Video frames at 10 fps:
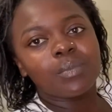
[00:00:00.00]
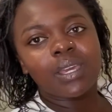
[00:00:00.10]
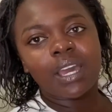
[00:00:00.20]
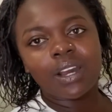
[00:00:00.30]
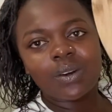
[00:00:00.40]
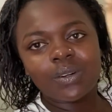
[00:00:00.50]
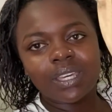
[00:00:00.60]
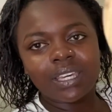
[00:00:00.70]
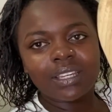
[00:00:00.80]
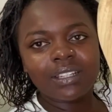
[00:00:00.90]
me a
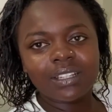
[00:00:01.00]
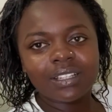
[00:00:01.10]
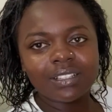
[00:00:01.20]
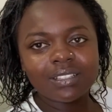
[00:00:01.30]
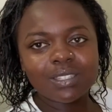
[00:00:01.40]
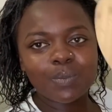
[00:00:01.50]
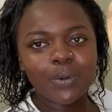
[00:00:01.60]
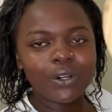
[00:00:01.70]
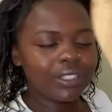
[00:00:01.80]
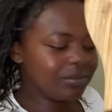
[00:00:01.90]
cooking
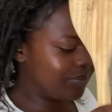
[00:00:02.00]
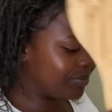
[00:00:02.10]
spoon,